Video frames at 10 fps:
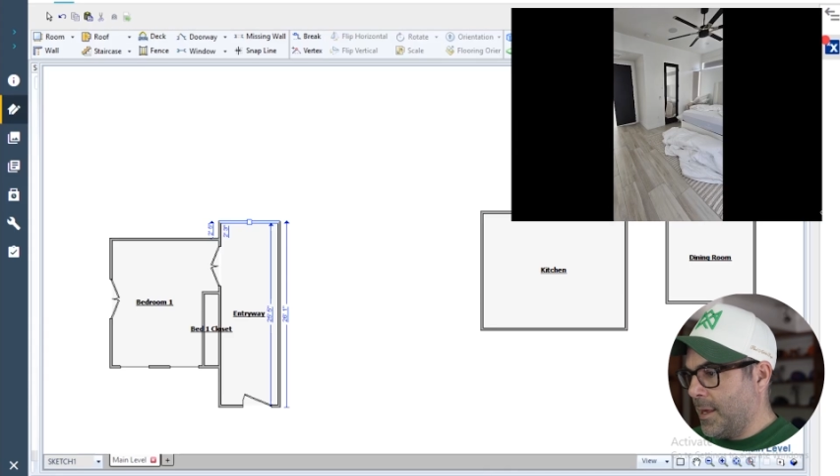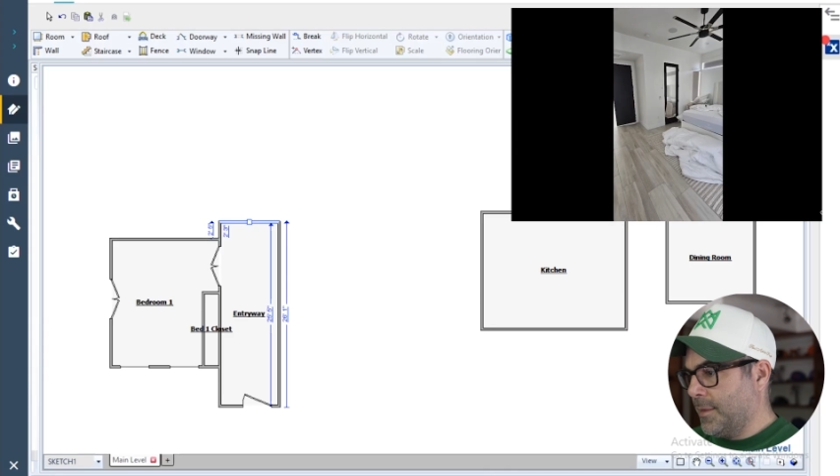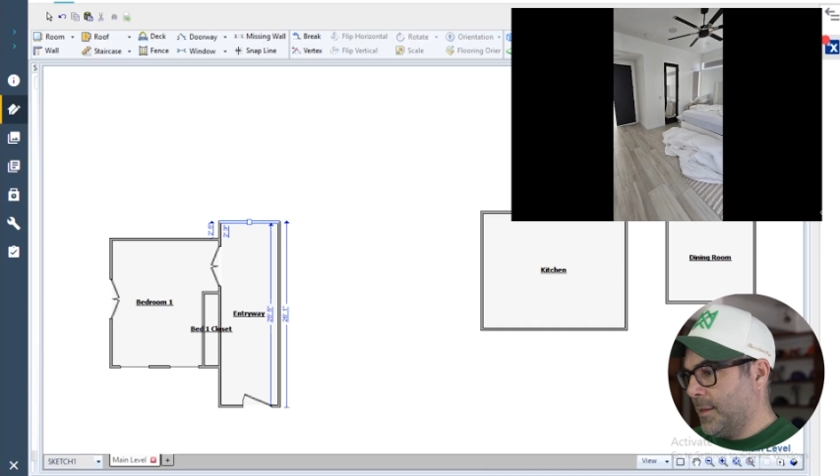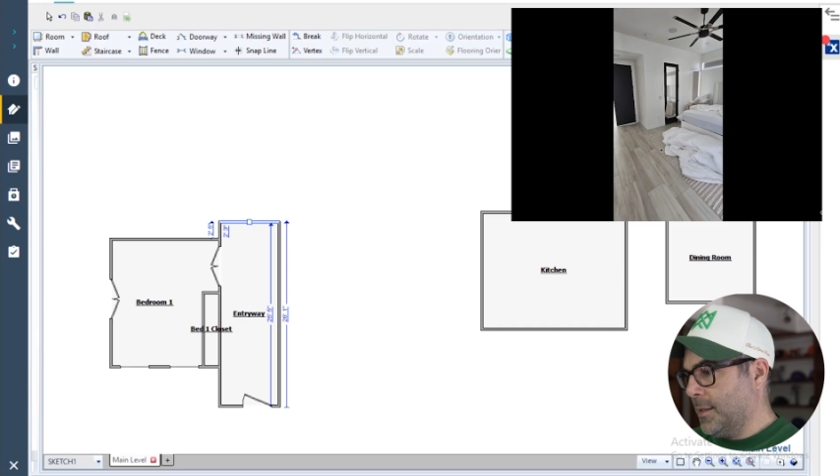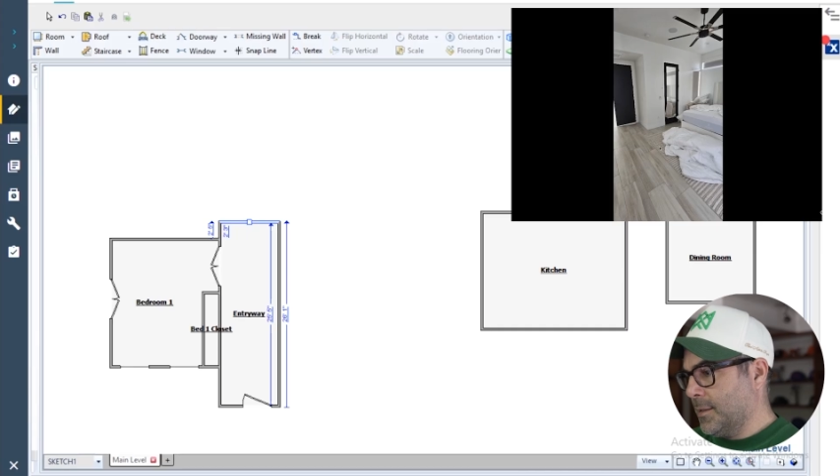I
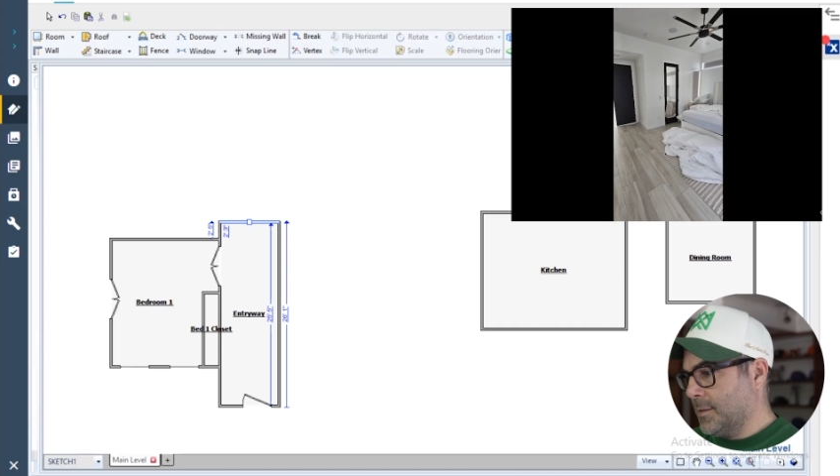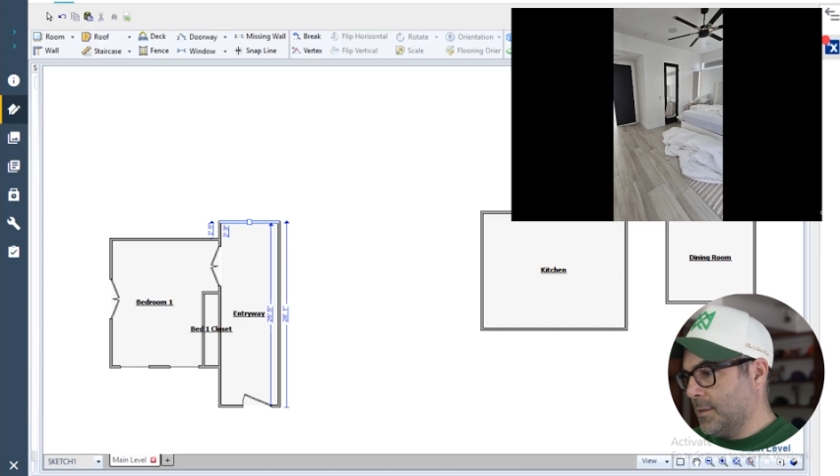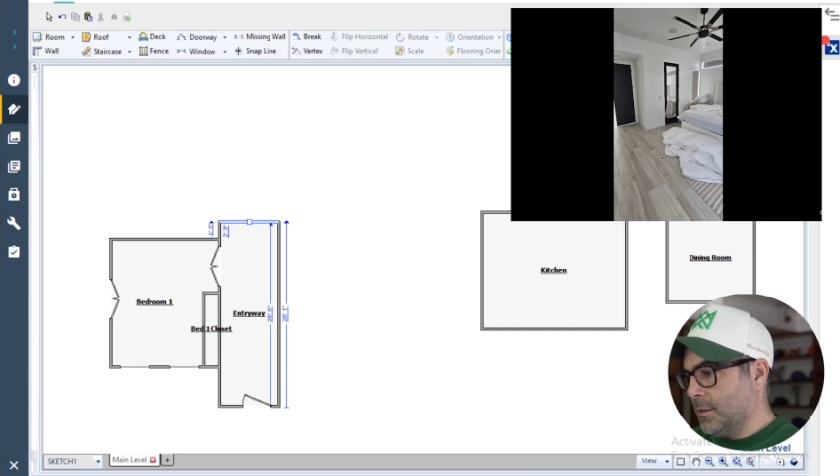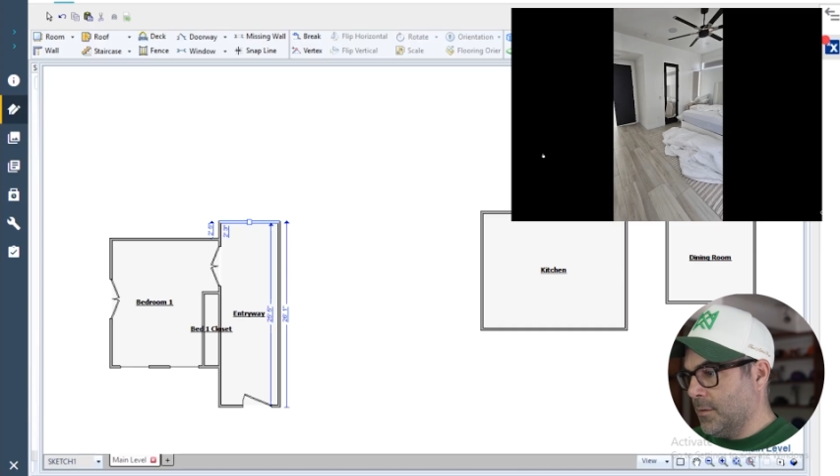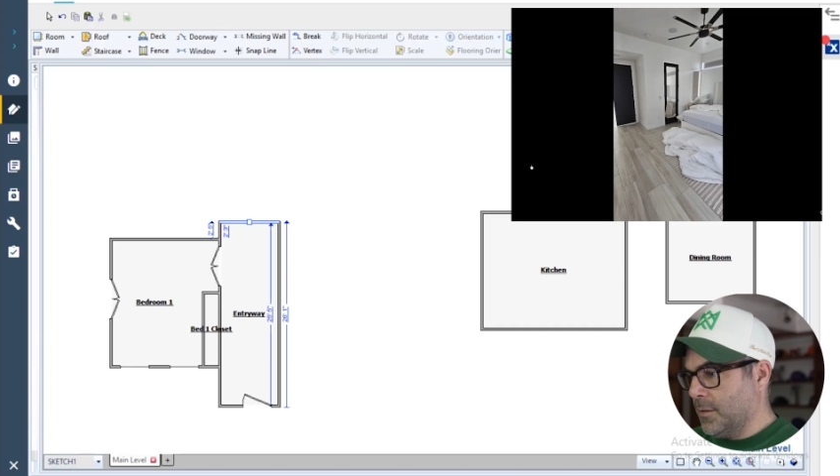think it's
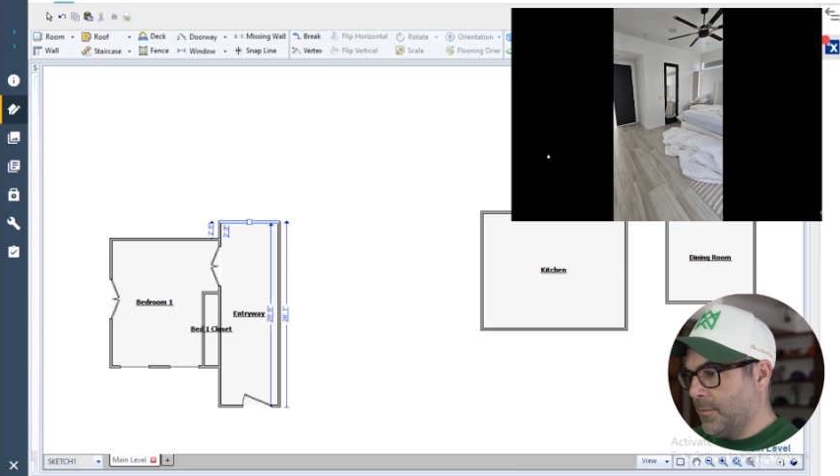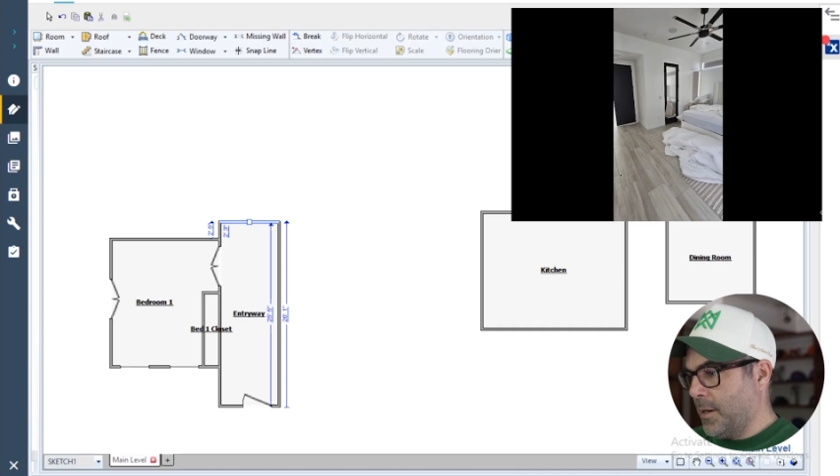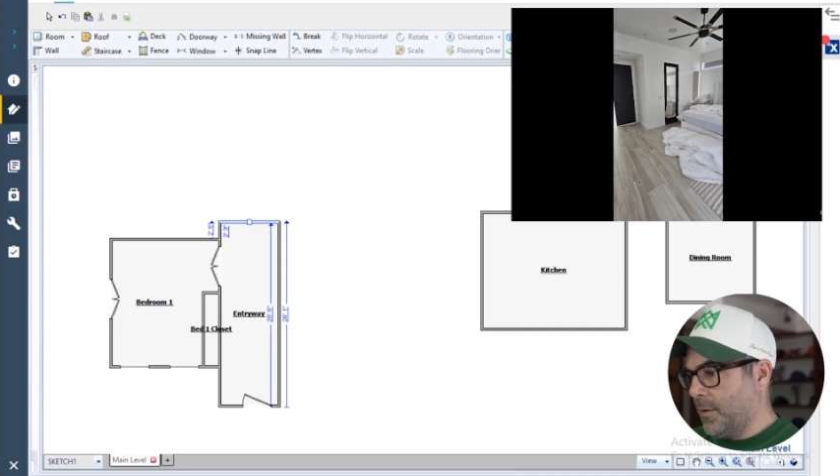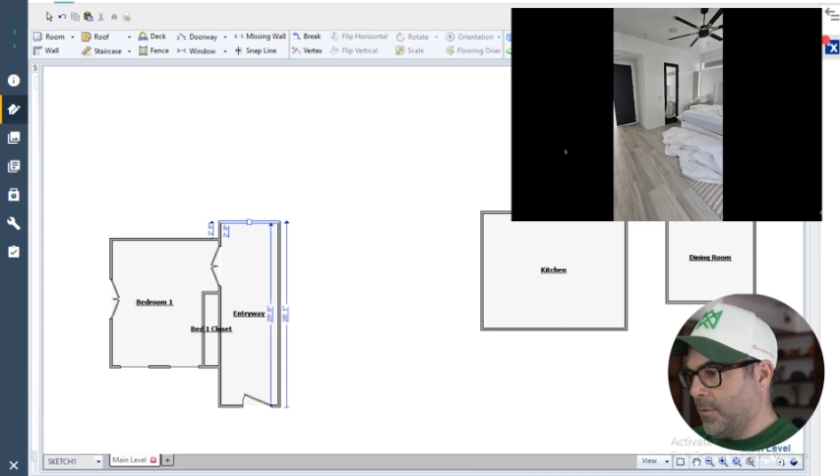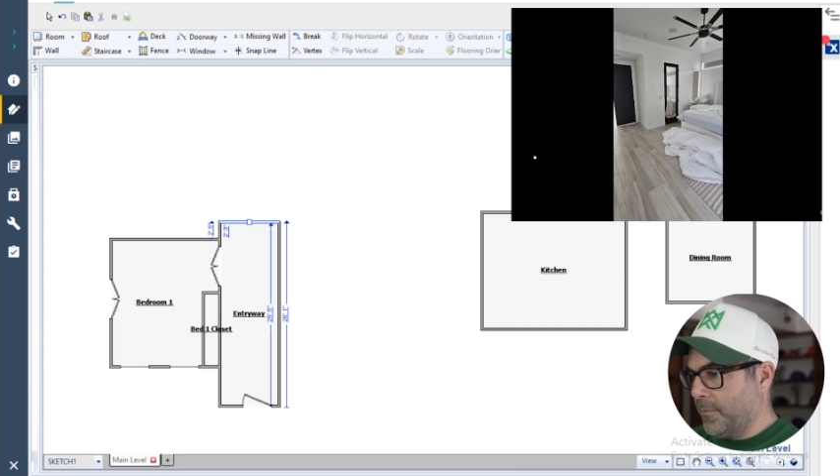literally right